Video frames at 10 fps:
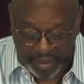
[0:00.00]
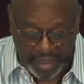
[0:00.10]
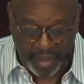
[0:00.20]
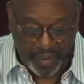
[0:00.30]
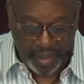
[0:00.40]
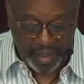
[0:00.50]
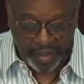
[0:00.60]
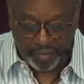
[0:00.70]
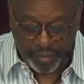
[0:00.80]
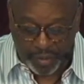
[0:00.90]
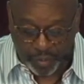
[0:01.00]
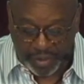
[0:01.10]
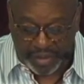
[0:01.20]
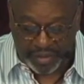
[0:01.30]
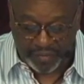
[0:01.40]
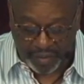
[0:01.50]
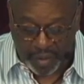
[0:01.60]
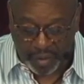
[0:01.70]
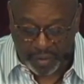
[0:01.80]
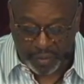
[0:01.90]
Now, if we read this
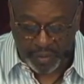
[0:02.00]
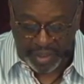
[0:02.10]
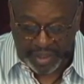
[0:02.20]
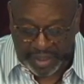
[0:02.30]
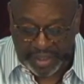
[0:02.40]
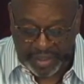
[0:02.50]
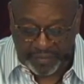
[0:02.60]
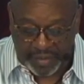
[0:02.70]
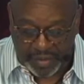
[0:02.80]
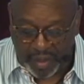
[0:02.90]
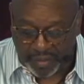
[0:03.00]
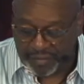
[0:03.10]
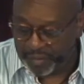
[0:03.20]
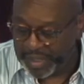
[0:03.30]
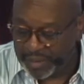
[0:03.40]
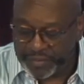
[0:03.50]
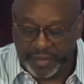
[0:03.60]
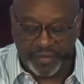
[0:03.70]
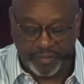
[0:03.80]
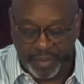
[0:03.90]
article, it even talks about the
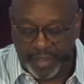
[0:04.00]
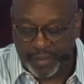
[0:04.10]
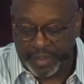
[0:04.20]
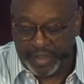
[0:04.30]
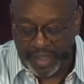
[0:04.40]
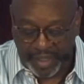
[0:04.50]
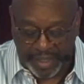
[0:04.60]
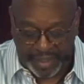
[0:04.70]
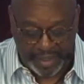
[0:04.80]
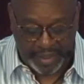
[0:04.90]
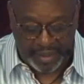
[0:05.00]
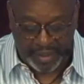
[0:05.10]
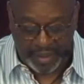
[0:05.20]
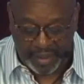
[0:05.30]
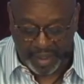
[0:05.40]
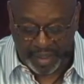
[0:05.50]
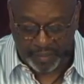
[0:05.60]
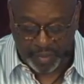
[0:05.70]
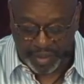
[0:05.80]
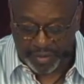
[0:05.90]
disparity, and
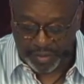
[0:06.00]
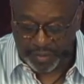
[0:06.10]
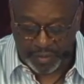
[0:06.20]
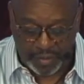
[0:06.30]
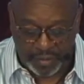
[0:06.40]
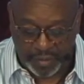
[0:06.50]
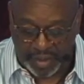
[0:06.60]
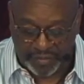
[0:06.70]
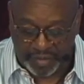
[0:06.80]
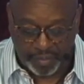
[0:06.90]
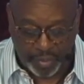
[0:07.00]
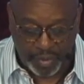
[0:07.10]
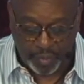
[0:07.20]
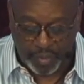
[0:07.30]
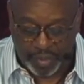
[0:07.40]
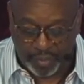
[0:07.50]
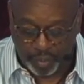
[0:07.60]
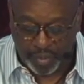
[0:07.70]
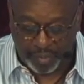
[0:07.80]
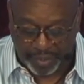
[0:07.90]
I'm quite sure at some point
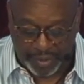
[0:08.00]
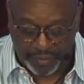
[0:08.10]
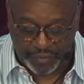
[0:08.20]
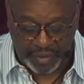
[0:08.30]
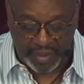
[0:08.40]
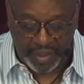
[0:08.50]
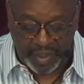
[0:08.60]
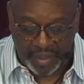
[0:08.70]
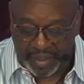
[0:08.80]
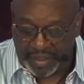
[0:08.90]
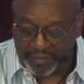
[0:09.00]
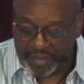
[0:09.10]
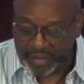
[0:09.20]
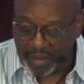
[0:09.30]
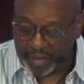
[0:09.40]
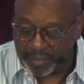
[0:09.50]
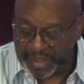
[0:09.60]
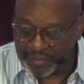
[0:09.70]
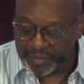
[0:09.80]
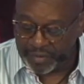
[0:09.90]
we'll post it. It even talked
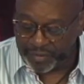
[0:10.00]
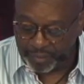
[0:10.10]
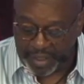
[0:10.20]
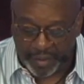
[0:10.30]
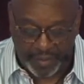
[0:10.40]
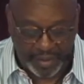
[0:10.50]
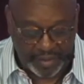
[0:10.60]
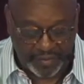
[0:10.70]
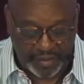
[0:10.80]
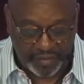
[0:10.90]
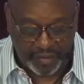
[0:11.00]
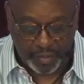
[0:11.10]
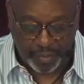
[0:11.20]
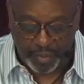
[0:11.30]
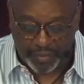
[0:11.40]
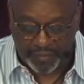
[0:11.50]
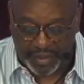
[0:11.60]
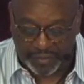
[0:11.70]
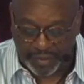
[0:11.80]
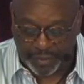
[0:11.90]
about the disparity. It says the report
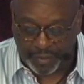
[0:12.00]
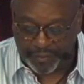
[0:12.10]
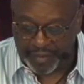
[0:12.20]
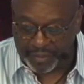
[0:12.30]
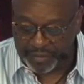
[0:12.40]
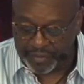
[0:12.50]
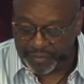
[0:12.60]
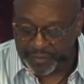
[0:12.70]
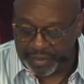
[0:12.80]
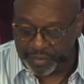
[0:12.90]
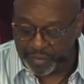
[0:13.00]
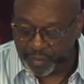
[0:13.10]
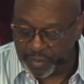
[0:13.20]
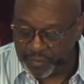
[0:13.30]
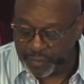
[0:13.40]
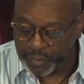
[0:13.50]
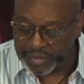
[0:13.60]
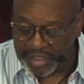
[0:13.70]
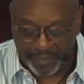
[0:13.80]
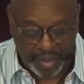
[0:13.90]
found that 35% of families who work
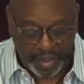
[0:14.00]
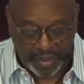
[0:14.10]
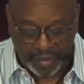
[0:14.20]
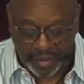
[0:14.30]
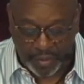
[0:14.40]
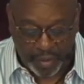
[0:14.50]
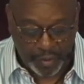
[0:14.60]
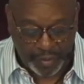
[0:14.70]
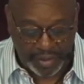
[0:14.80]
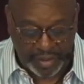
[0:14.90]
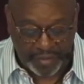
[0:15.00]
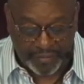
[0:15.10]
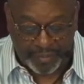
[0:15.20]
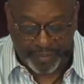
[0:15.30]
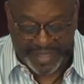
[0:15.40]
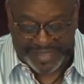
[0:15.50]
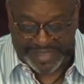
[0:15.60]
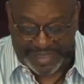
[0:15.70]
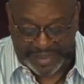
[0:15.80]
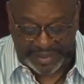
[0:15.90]
full-time don't earn enough for
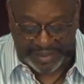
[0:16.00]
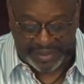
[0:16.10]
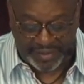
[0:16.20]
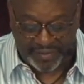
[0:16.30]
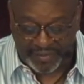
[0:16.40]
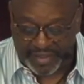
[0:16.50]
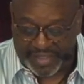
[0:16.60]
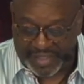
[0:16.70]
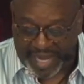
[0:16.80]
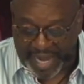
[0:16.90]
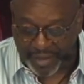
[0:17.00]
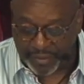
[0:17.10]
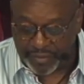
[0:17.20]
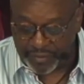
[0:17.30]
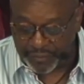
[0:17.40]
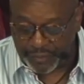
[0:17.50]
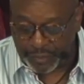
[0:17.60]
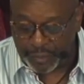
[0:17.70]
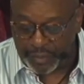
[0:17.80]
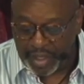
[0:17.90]
basic needs such as housing,
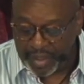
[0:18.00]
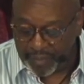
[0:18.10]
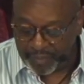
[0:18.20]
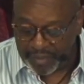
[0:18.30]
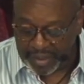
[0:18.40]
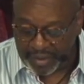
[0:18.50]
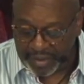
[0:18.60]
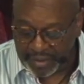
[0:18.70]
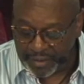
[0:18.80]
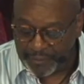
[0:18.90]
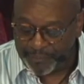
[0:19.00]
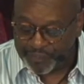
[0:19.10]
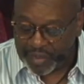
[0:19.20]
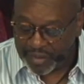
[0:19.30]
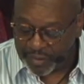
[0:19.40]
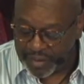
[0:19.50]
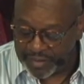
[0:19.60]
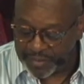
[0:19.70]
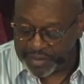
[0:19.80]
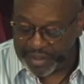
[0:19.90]
food, Medicare,
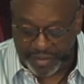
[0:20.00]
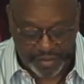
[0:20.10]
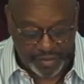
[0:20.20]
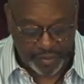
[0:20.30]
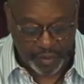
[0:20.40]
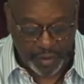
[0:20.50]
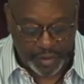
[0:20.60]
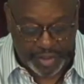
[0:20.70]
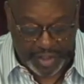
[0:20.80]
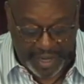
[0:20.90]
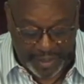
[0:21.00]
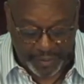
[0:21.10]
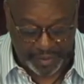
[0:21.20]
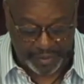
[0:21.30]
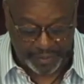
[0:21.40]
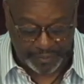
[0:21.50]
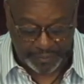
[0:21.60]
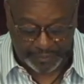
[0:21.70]
transportation to work, child care.